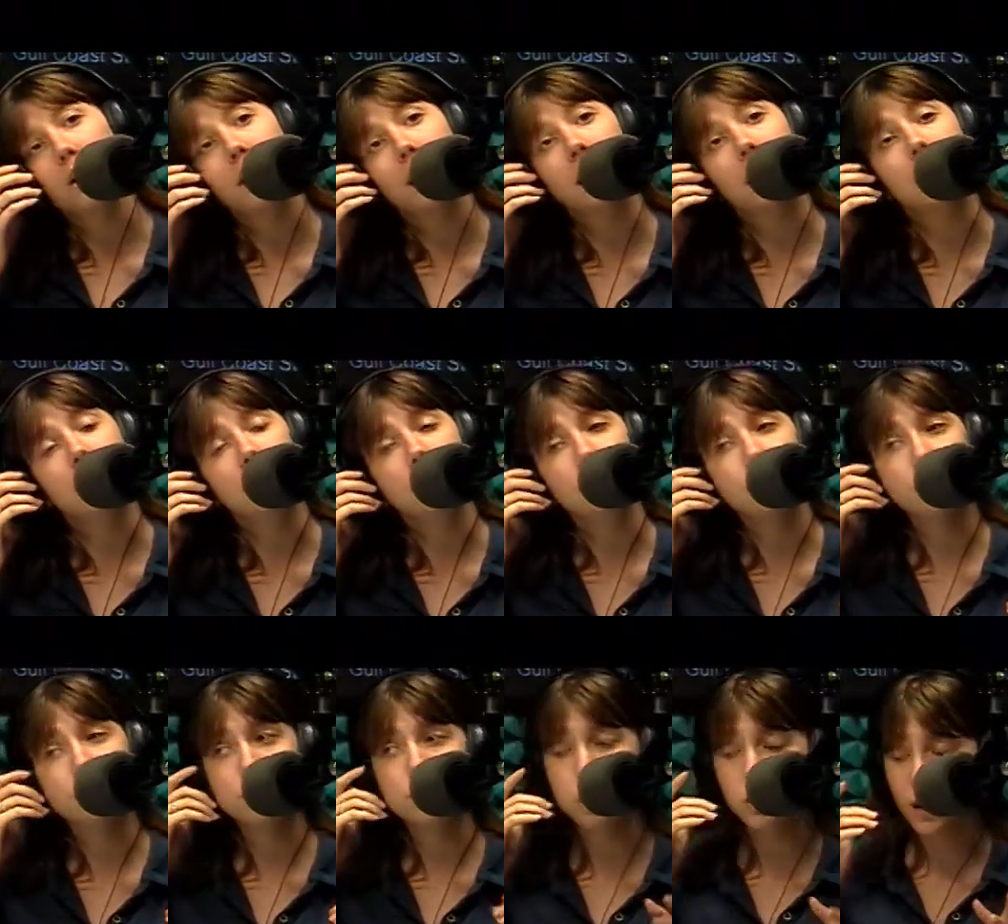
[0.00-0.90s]
a
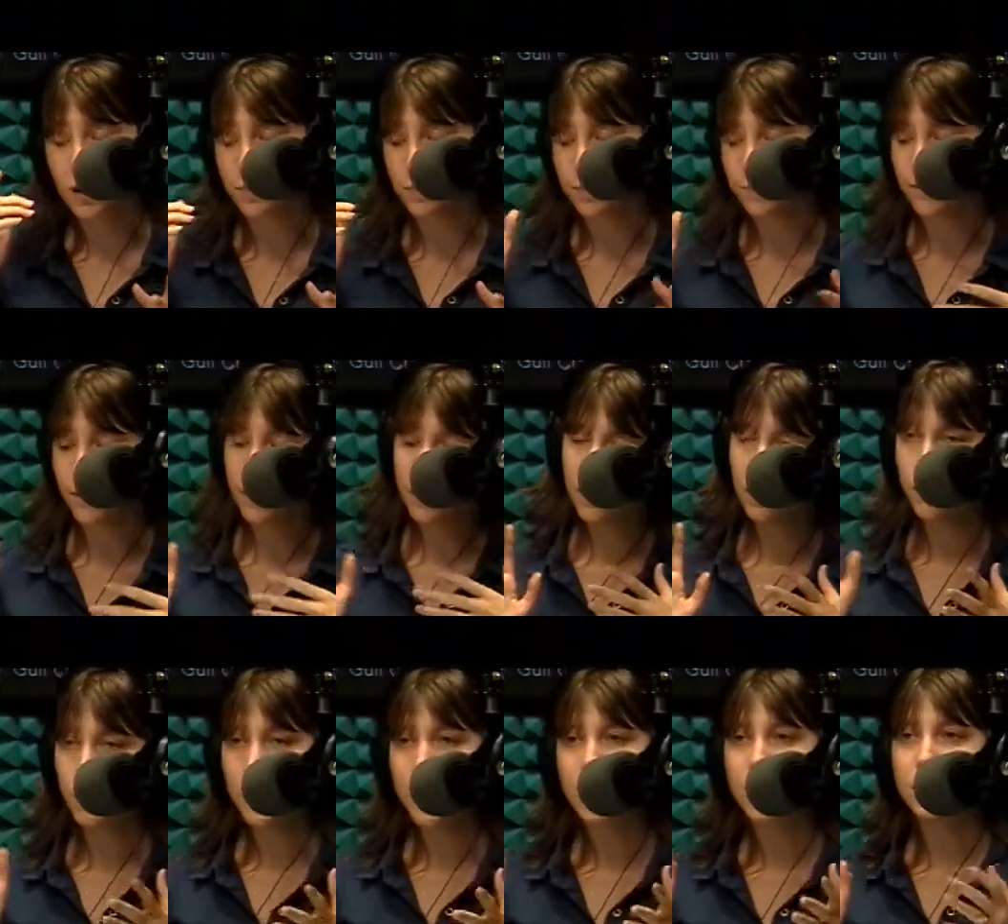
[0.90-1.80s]
little
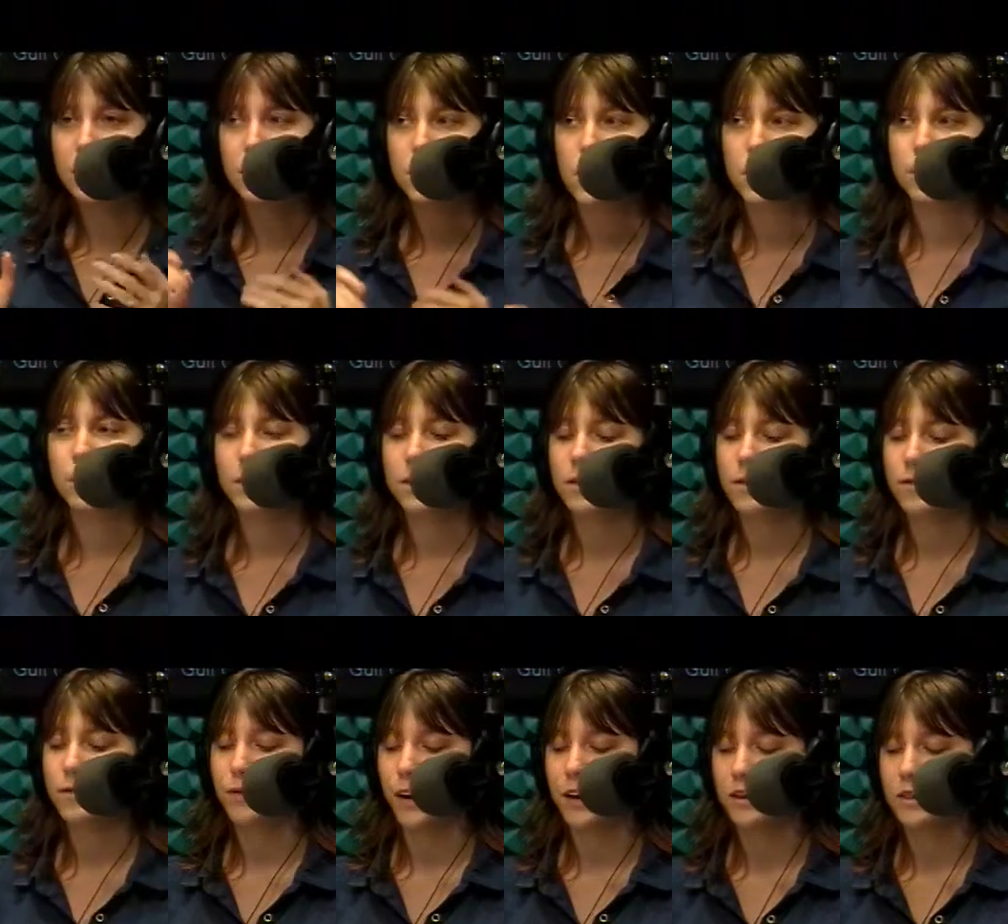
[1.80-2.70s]
weekend trip with
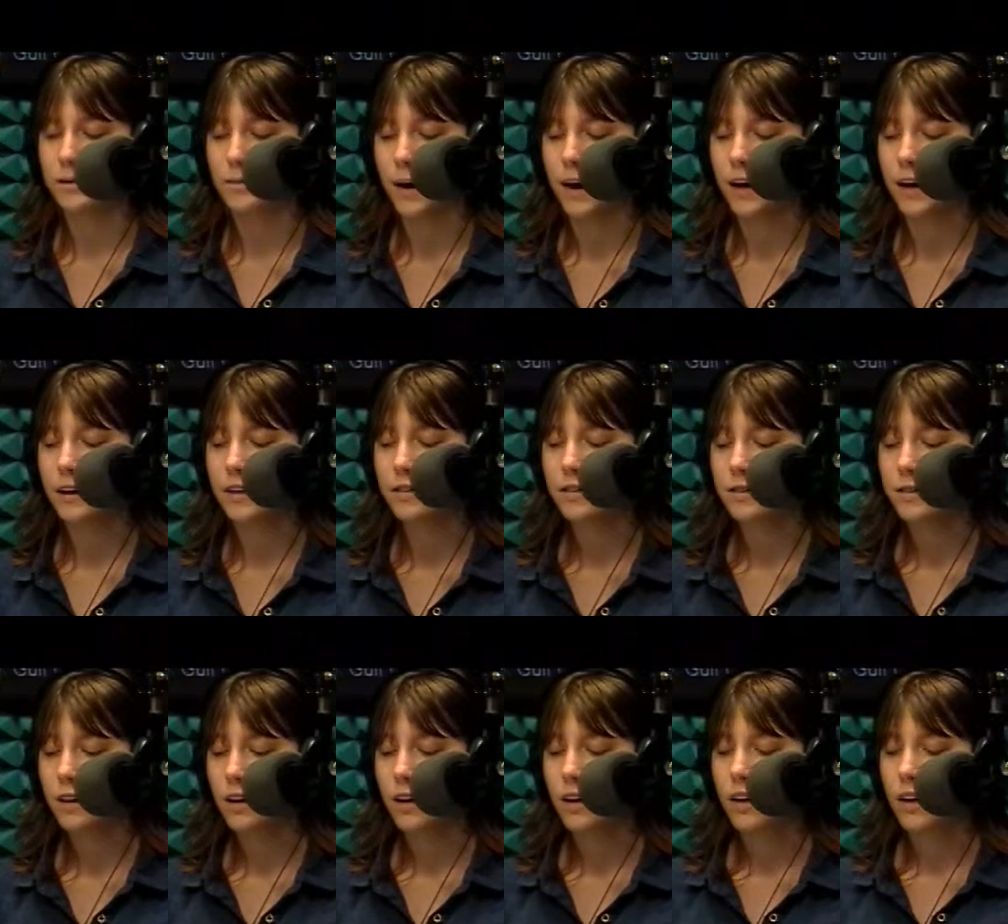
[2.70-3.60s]
some friends of mine
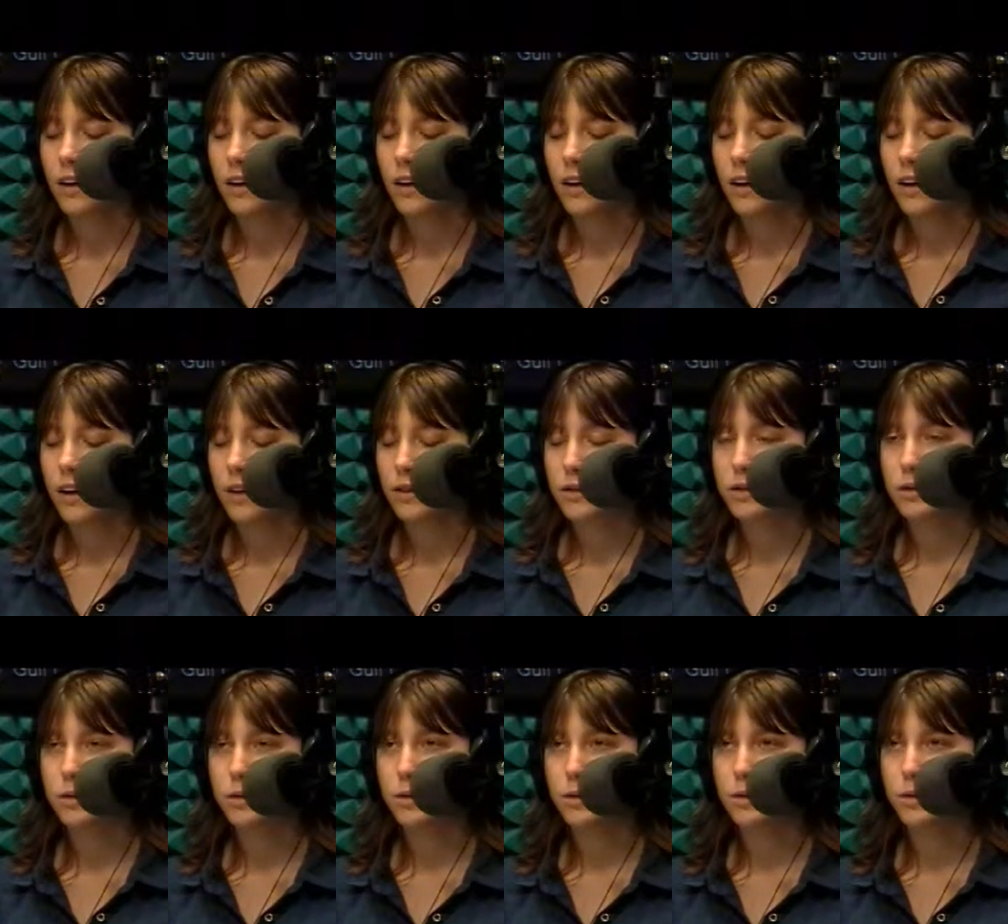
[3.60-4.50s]

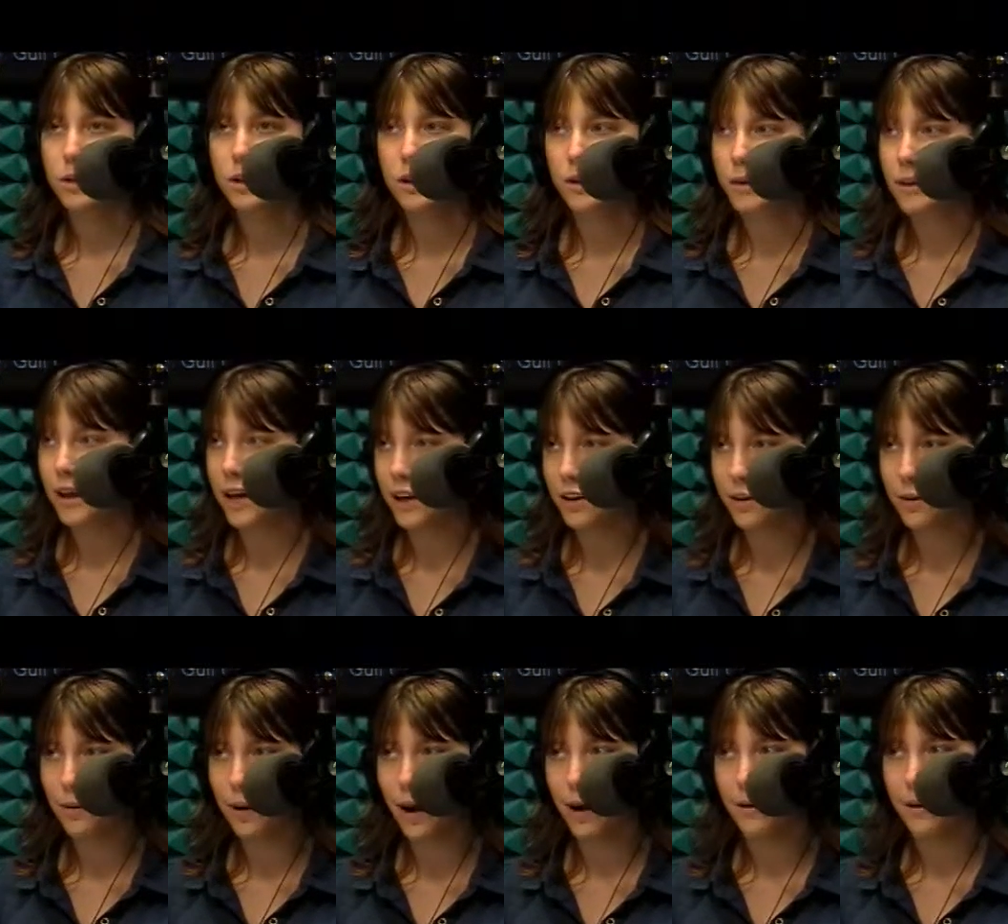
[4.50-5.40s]
to the
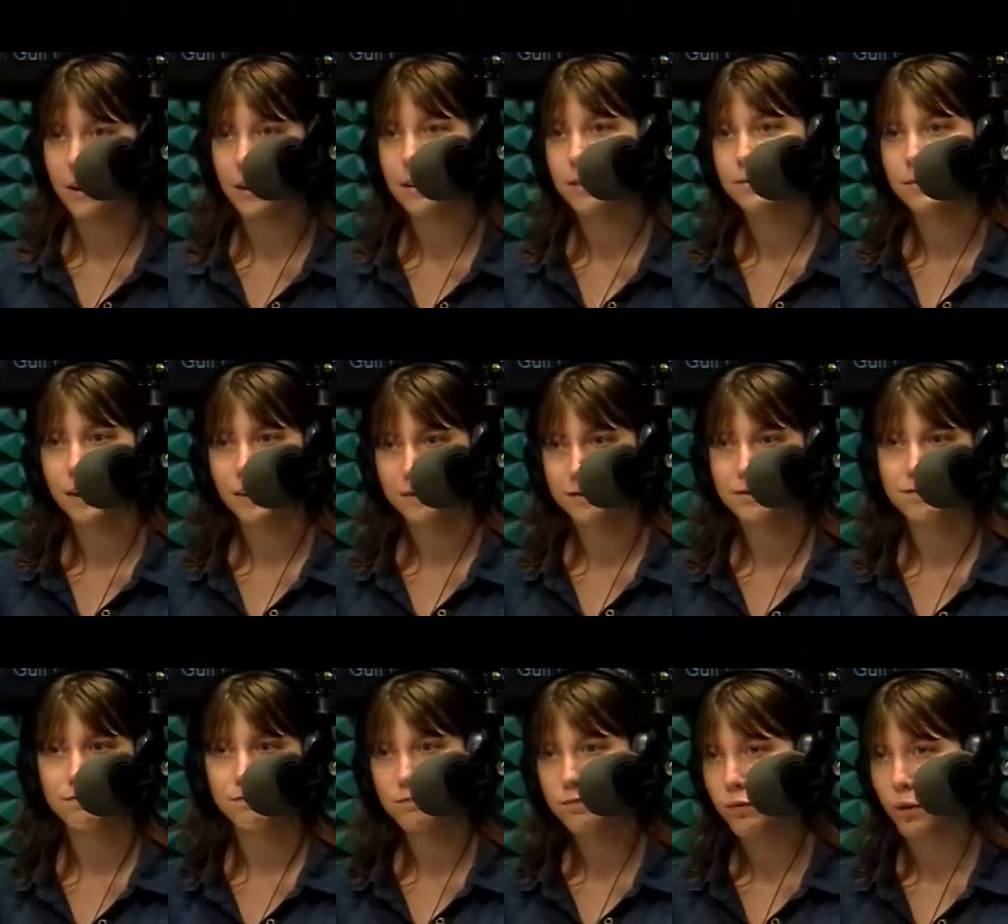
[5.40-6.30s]
Orlando area in
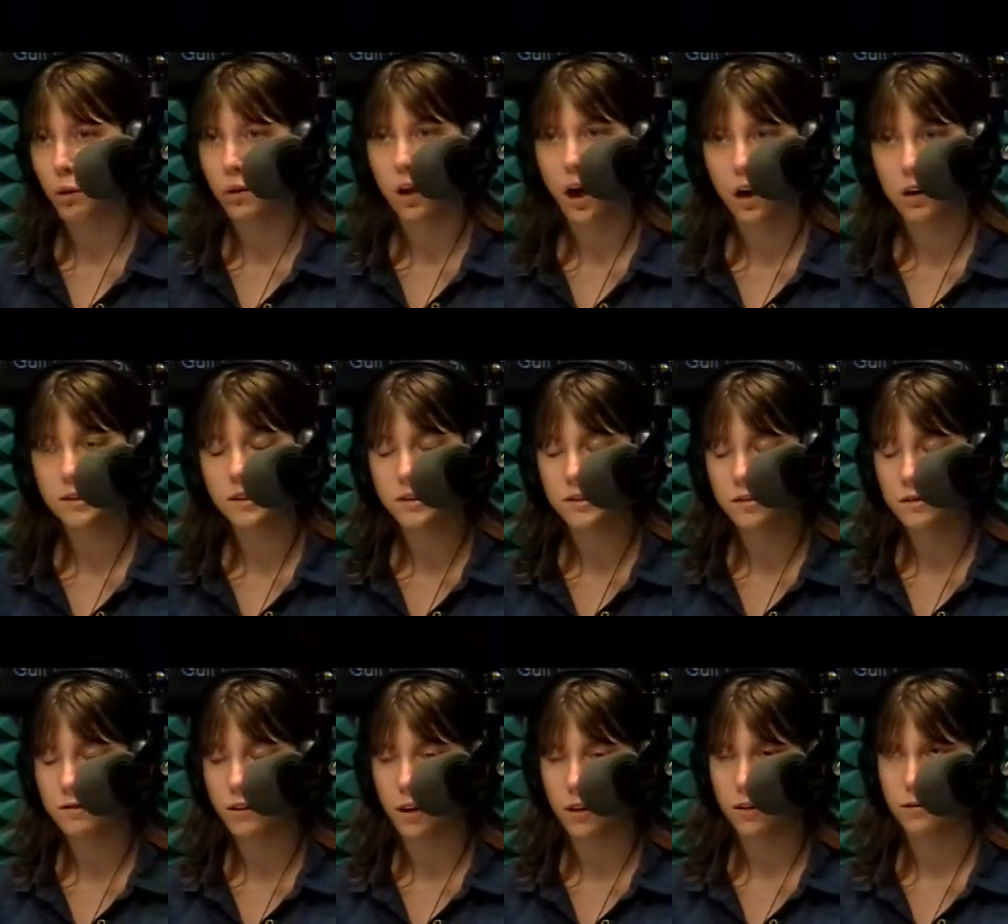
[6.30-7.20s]
Fort Lauderdale.
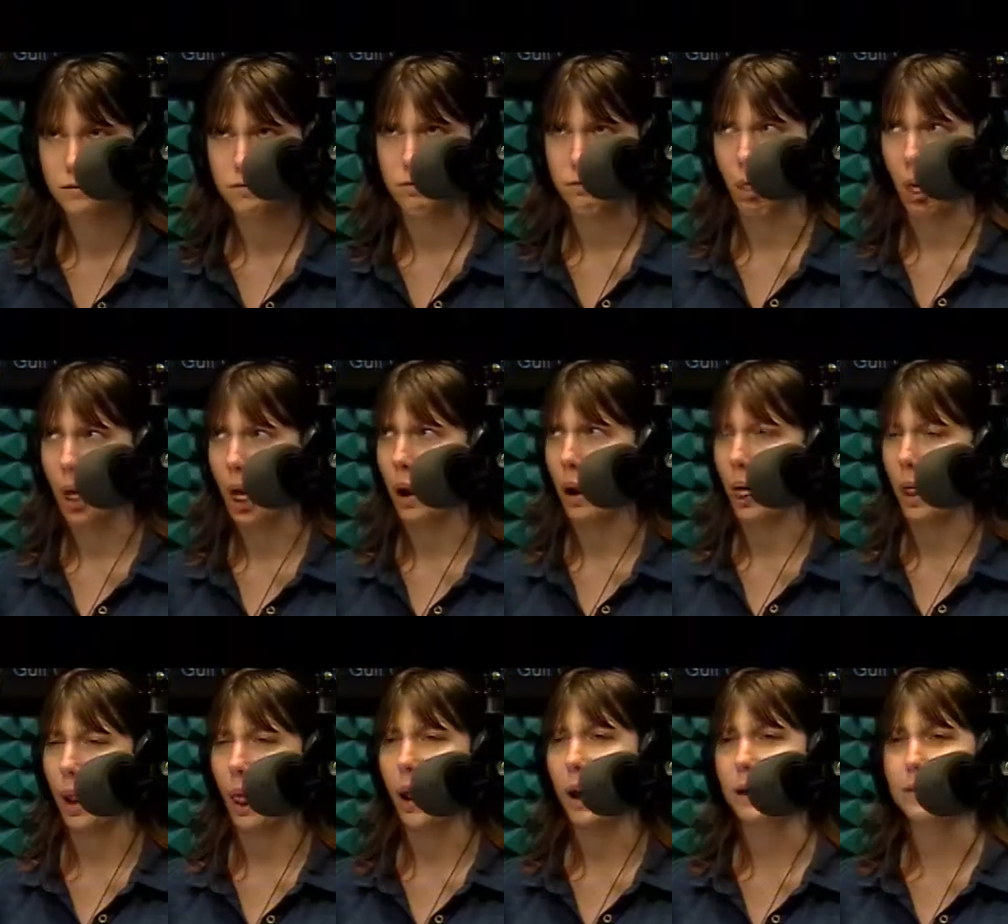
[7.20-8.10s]

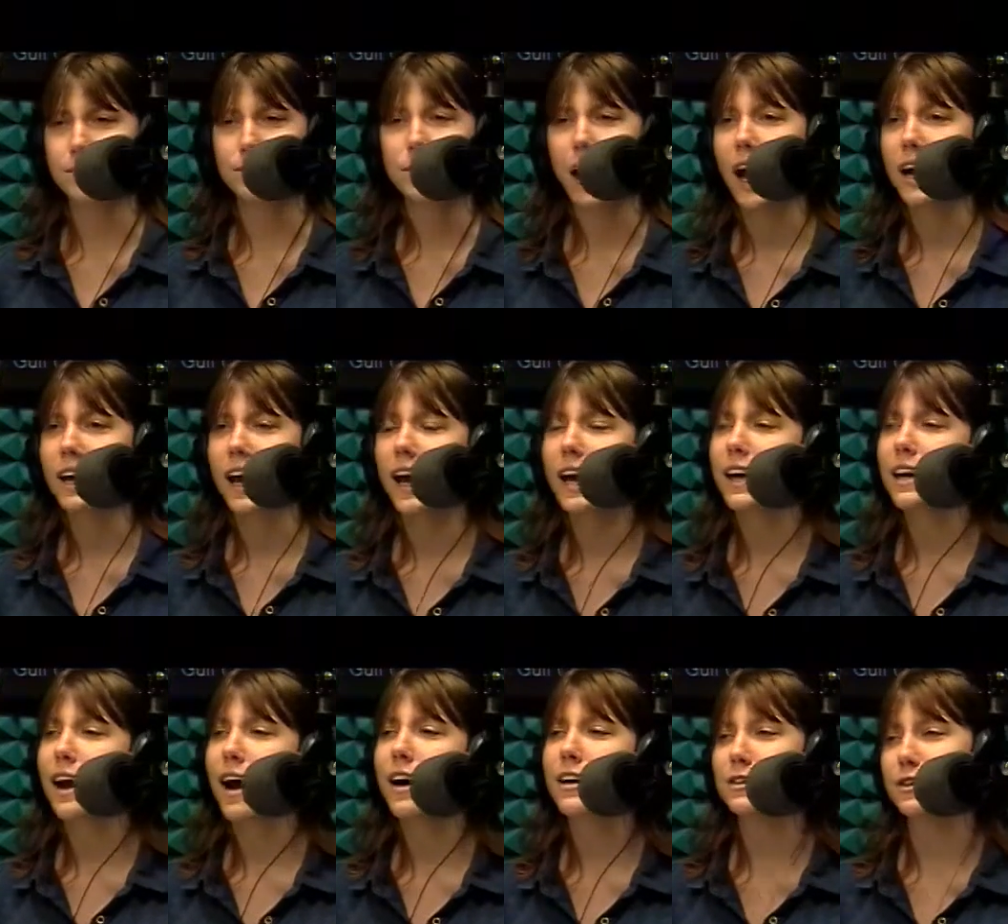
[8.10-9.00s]
I
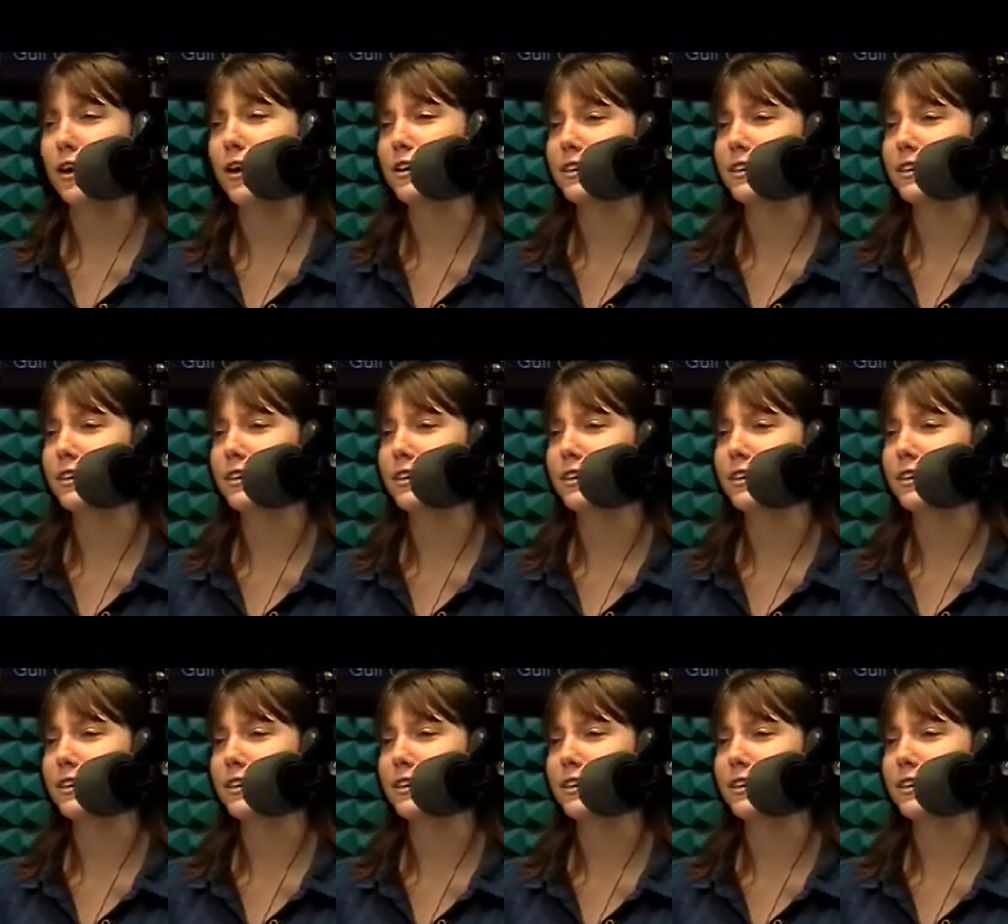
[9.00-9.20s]
cannot talk